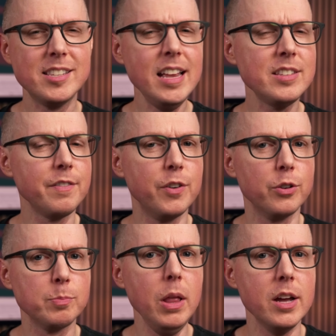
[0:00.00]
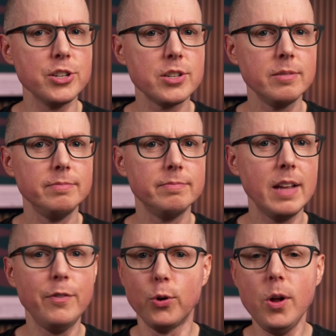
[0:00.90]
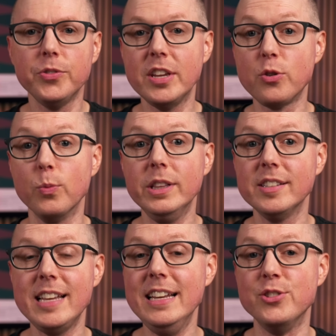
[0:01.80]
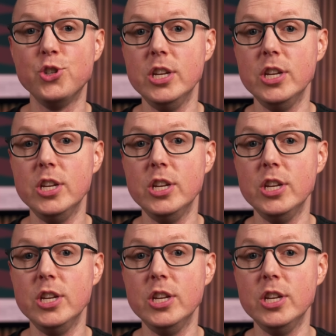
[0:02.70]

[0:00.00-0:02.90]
makes sense at first blush. After all, desert real estate is